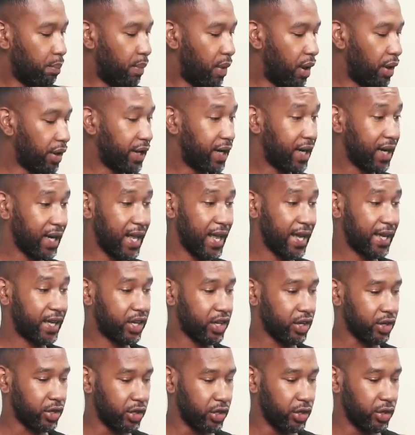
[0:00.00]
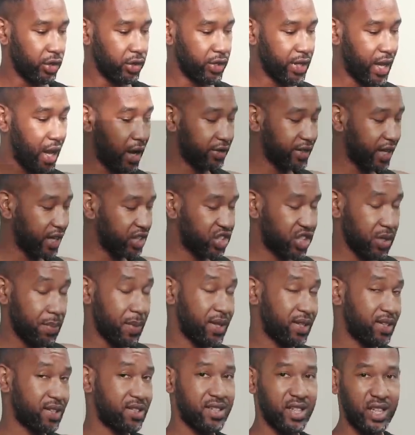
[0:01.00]
Moncler canoe. Now, I was actually
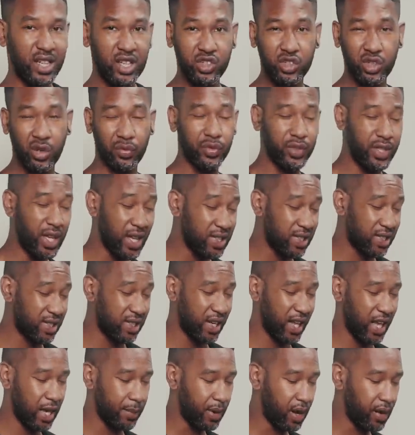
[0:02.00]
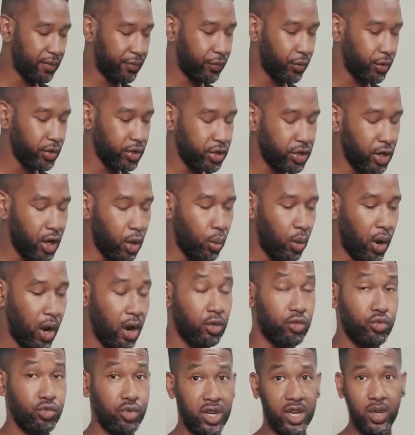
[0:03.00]
meant to send this off yesterday, but I thought, you know
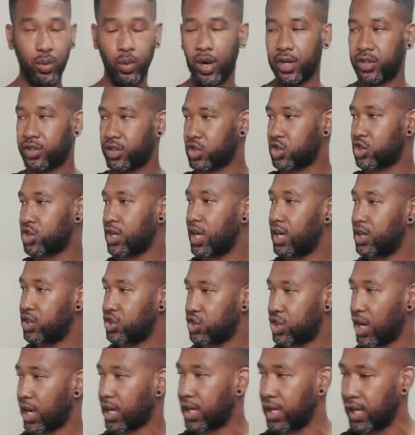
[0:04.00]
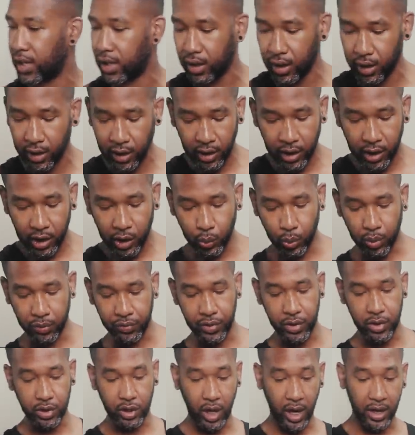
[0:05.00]
what, I really wanted to share this jacket
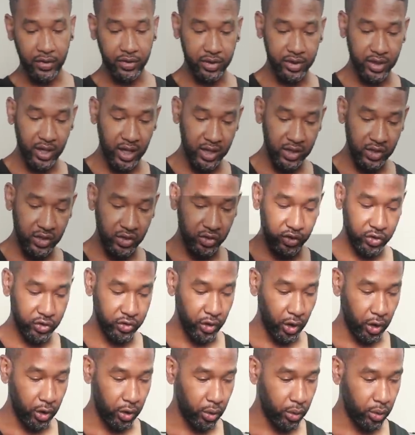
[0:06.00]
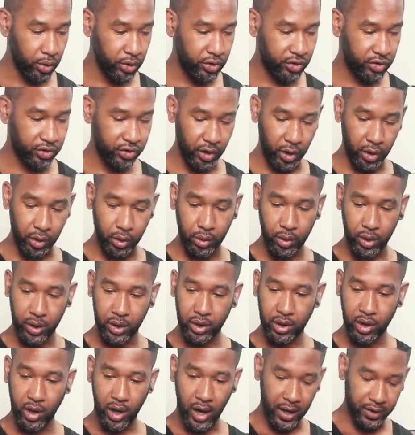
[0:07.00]
with you guys because it is so, so
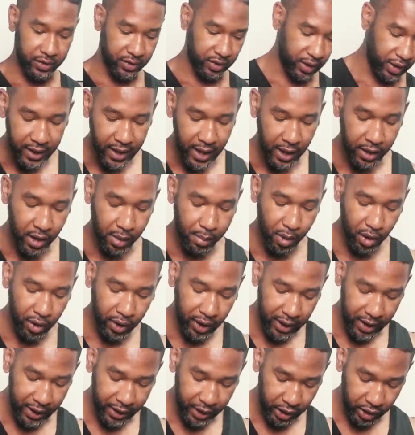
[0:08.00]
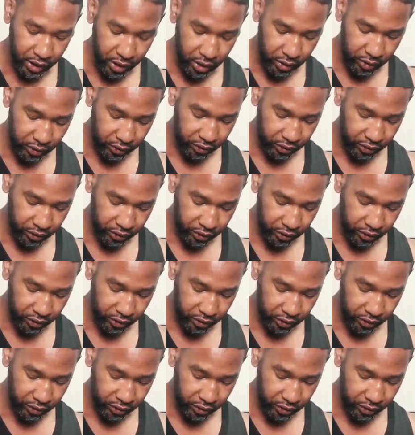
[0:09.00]
nice. Now, the Moncler canoe,